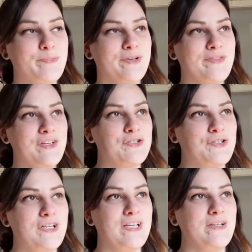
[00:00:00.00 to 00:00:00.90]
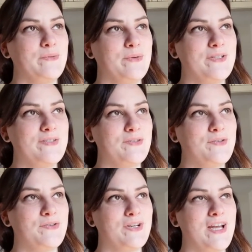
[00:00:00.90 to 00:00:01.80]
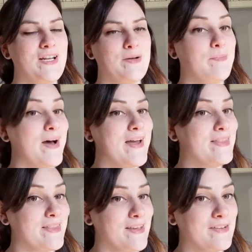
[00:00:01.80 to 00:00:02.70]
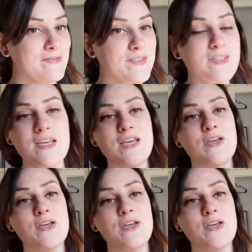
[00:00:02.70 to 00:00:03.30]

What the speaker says: brief history, was created by thieves